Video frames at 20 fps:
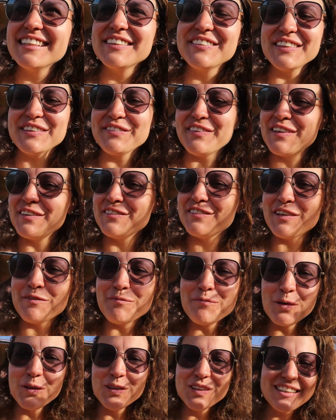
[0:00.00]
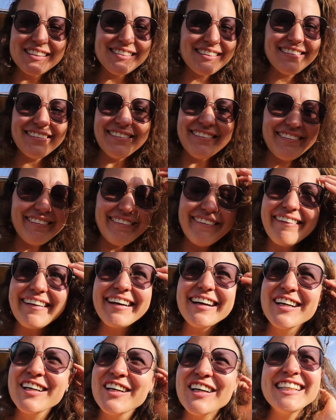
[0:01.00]
this was one of the most
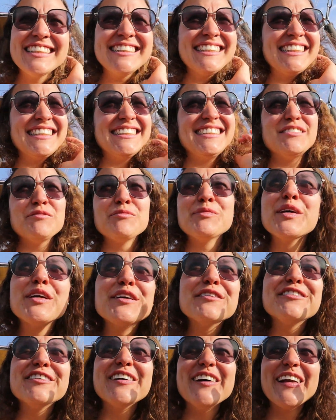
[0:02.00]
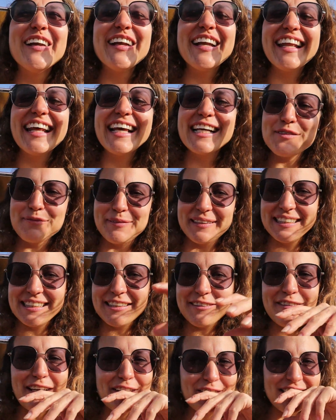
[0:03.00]
craziest, beautiful experience
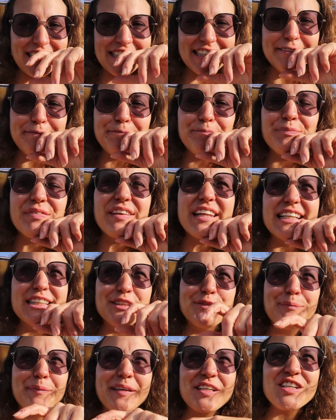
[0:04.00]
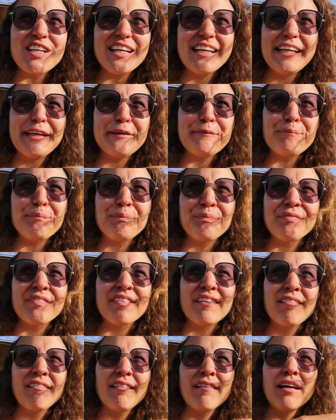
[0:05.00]
I've ever done, especially
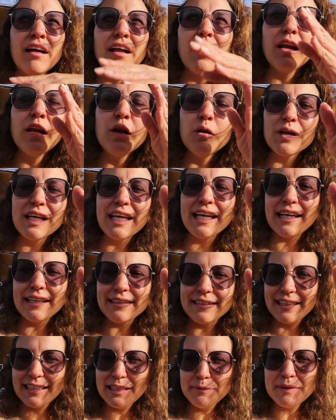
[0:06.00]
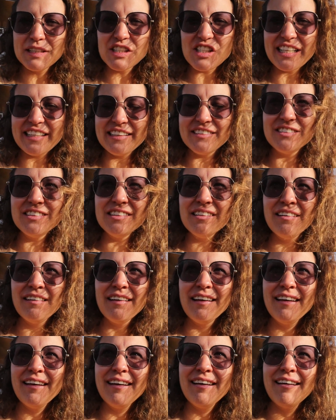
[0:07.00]
looking at Kilimanjaro,
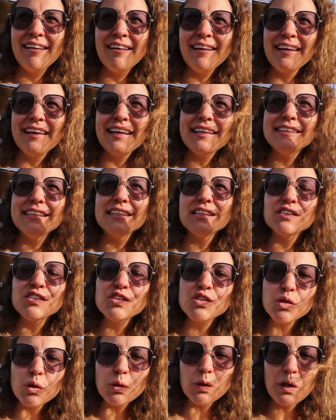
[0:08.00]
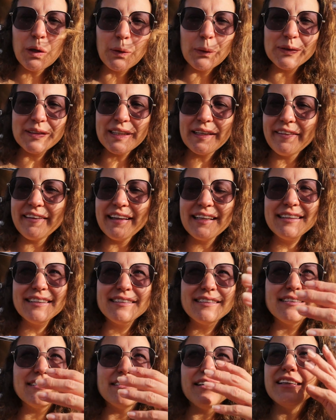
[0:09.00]
getting so close. I think
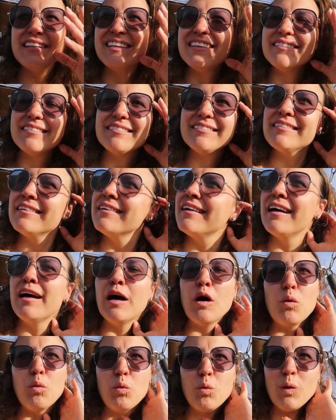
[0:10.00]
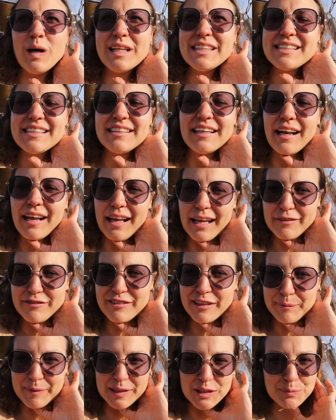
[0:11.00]
this is a once in a
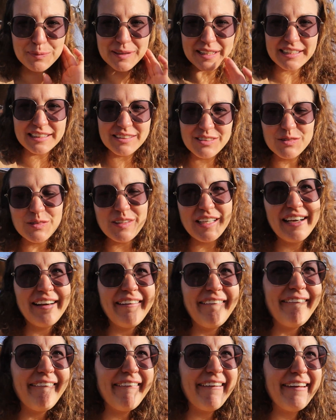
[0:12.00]
lifetime experience. You can